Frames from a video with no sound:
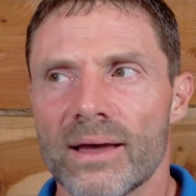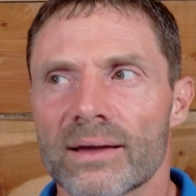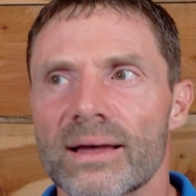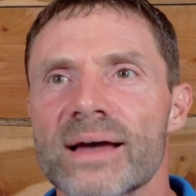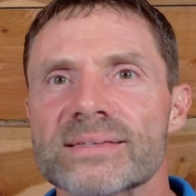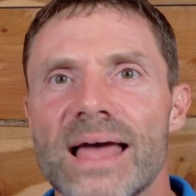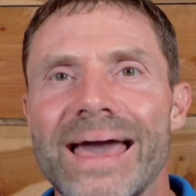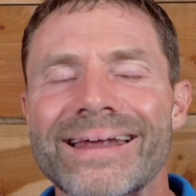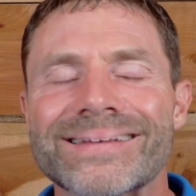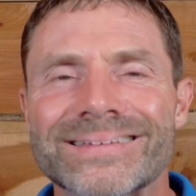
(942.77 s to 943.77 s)
Guys,
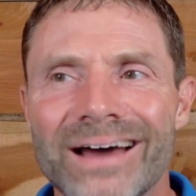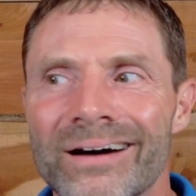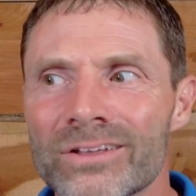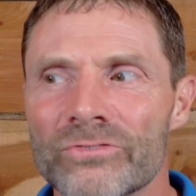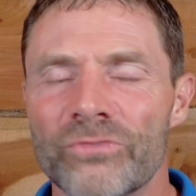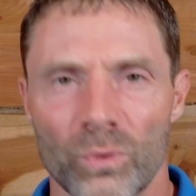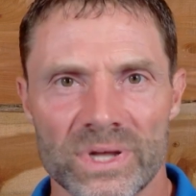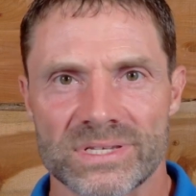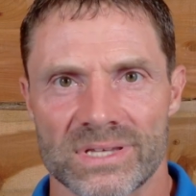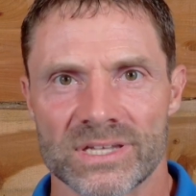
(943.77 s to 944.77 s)
at
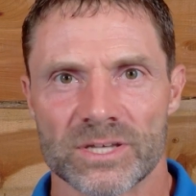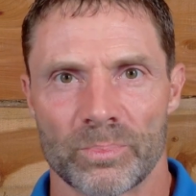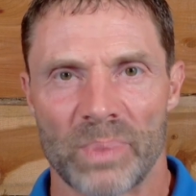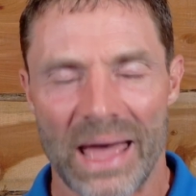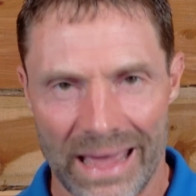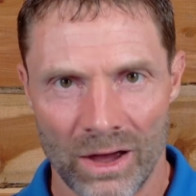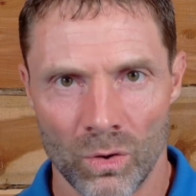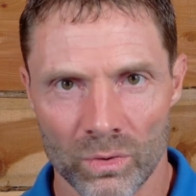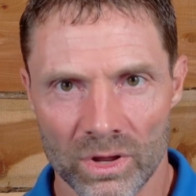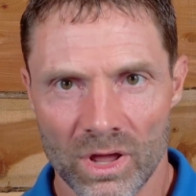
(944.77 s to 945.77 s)
$1.40 a
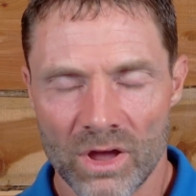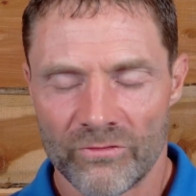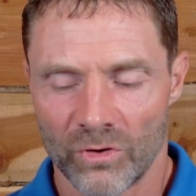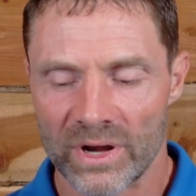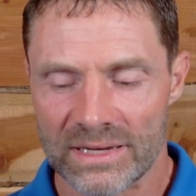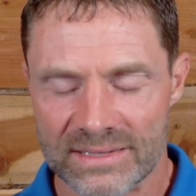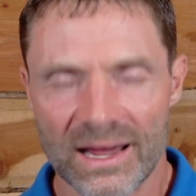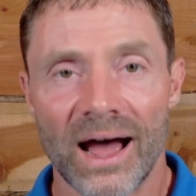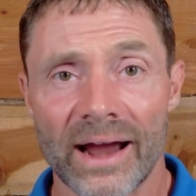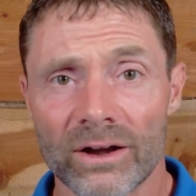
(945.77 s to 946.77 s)
pound for an
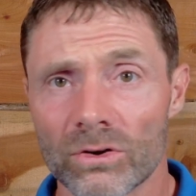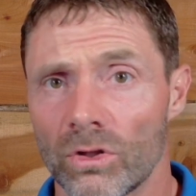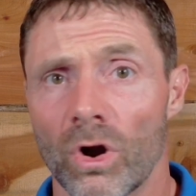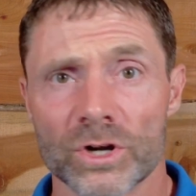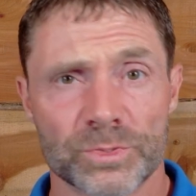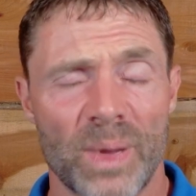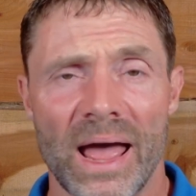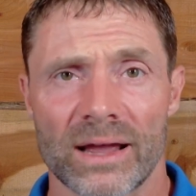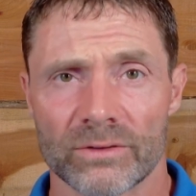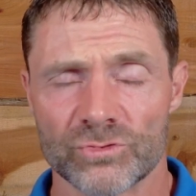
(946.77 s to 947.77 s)
entire large
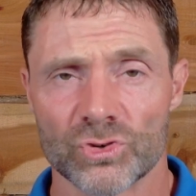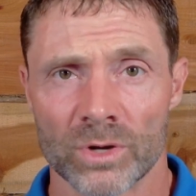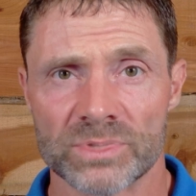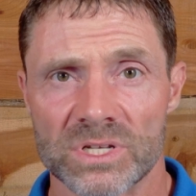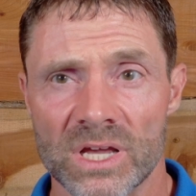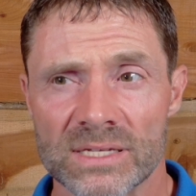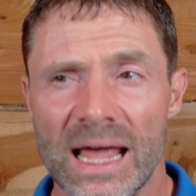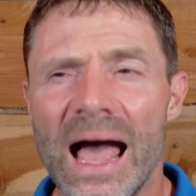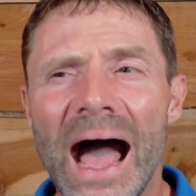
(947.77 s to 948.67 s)
pack of drumsticks,